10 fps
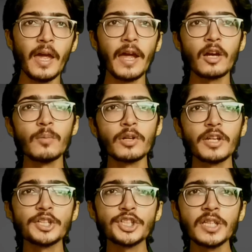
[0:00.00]

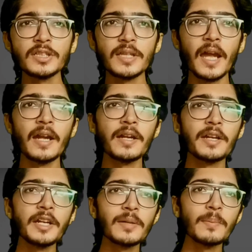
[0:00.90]
Accommodations and
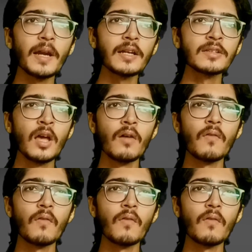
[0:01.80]
treatments